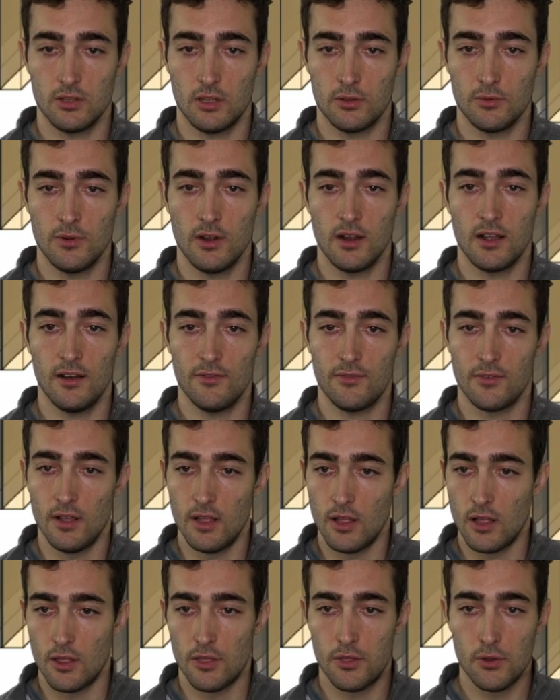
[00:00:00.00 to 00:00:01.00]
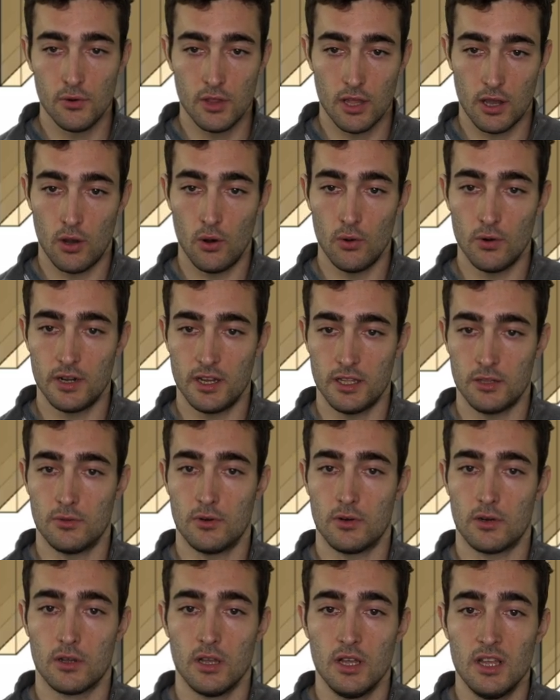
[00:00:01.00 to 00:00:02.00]
that we'll have through the whole
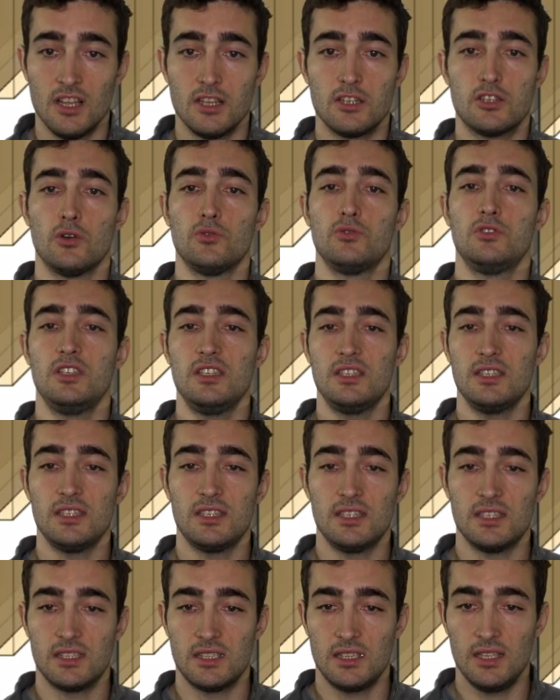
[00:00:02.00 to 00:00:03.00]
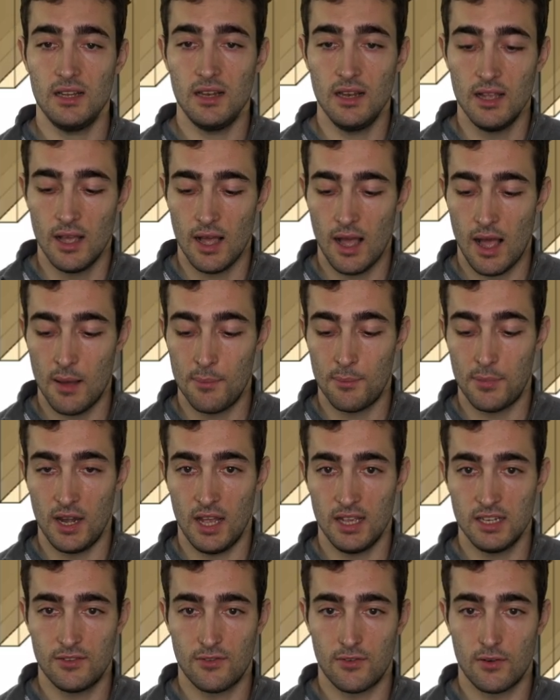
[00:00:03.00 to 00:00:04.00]
network. So this is still
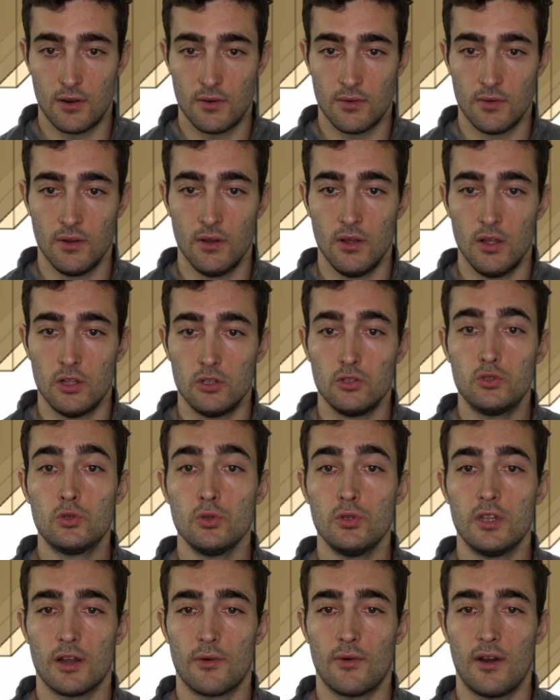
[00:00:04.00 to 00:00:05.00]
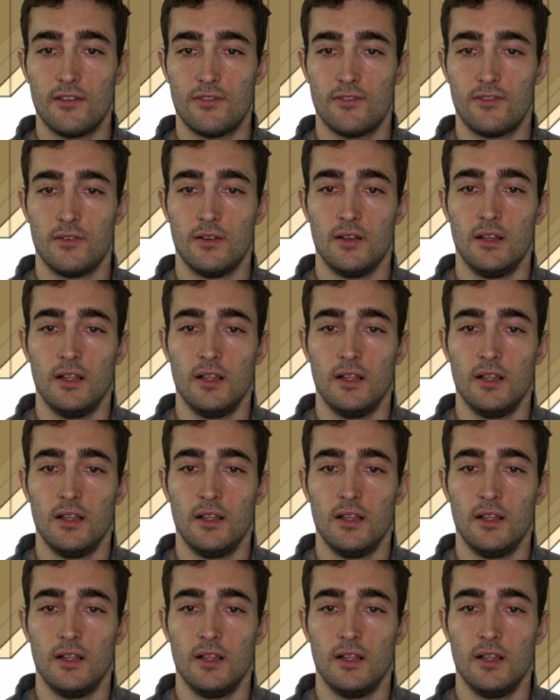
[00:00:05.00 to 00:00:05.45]
applies to the graph.